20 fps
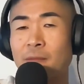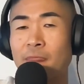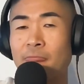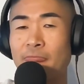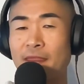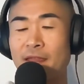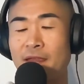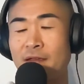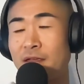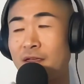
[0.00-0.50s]

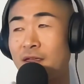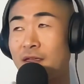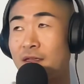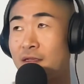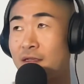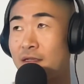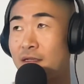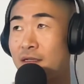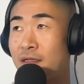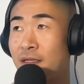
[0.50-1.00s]
it
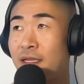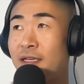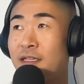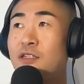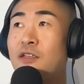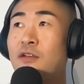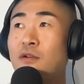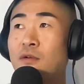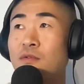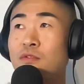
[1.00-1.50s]
like,
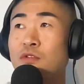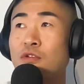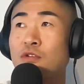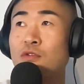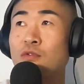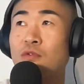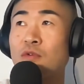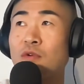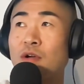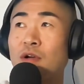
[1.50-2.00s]

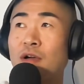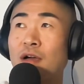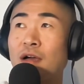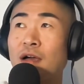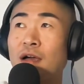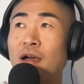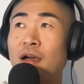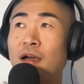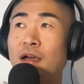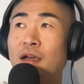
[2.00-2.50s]
so
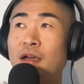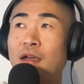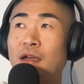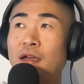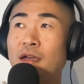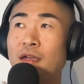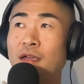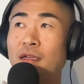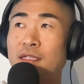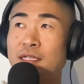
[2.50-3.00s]

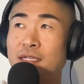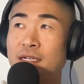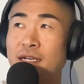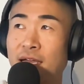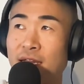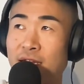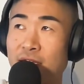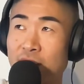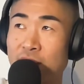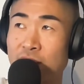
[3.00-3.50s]
to
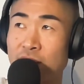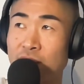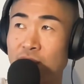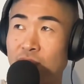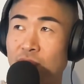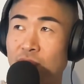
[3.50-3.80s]
kind of,